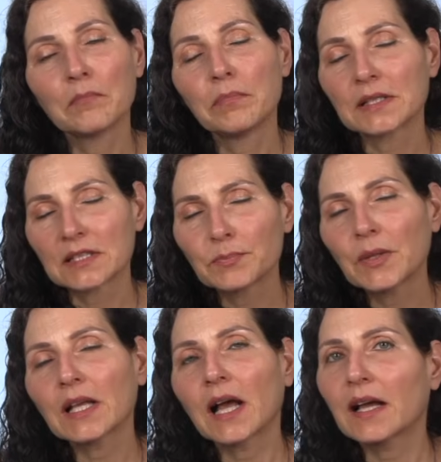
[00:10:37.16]
But
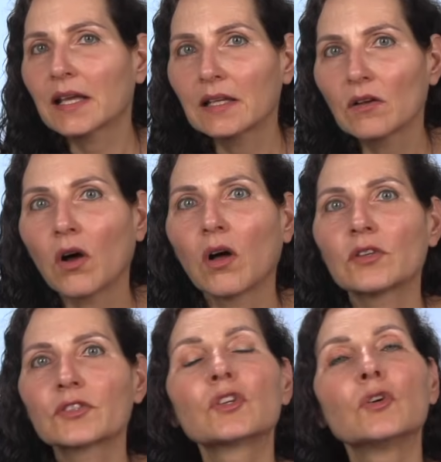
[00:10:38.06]
speaker can
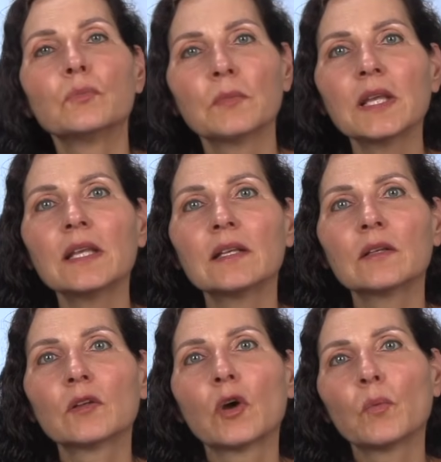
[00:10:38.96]
also
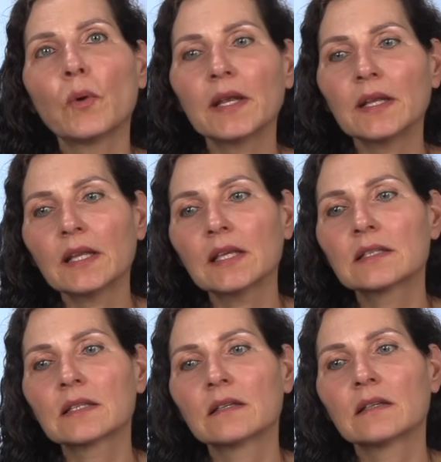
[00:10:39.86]
mean, when it